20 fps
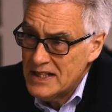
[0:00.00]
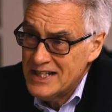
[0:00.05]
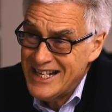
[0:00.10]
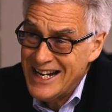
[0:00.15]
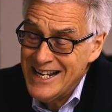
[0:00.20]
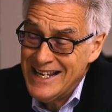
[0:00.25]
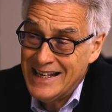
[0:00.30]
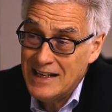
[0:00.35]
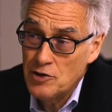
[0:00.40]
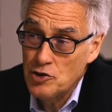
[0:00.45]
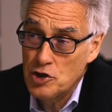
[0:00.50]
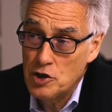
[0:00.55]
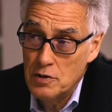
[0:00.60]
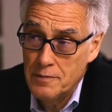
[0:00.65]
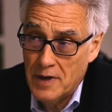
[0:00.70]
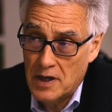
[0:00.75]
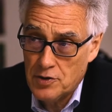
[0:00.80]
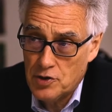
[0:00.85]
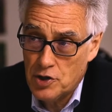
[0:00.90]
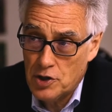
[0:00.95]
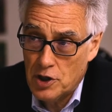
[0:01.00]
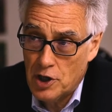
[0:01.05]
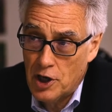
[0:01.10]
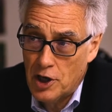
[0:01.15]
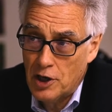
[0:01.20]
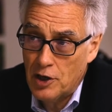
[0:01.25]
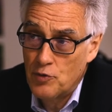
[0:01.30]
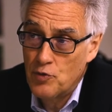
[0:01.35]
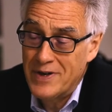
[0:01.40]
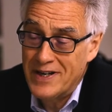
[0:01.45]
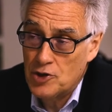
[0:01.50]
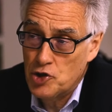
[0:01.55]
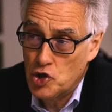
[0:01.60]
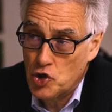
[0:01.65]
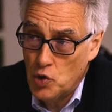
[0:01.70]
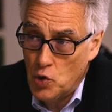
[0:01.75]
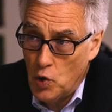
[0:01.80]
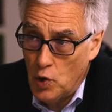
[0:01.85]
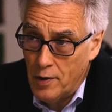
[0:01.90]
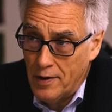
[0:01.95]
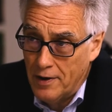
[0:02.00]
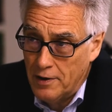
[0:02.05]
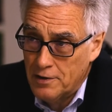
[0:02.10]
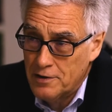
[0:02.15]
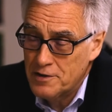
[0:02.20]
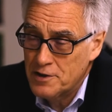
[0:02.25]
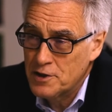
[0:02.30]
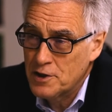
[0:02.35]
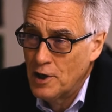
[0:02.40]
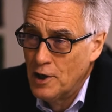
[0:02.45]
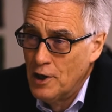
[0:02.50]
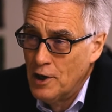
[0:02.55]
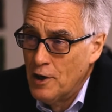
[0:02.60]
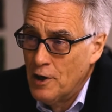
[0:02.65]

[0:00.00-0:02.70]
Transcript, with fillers: taking too much reassurance